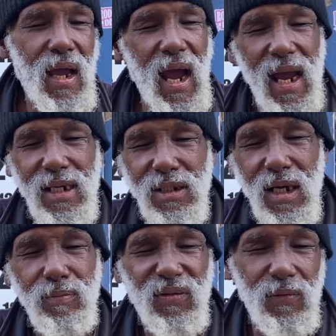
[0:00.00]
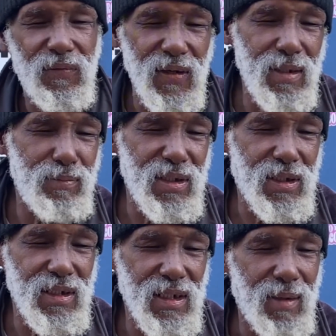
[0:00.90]
I had to come from Flint,
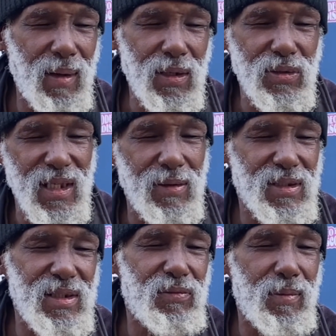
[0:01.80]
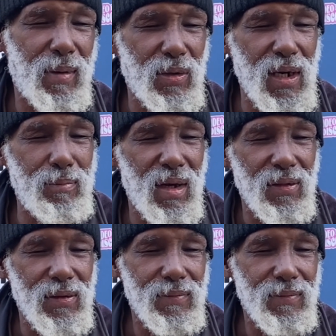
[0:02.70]
Michigan to come out because I was living with my grandmother.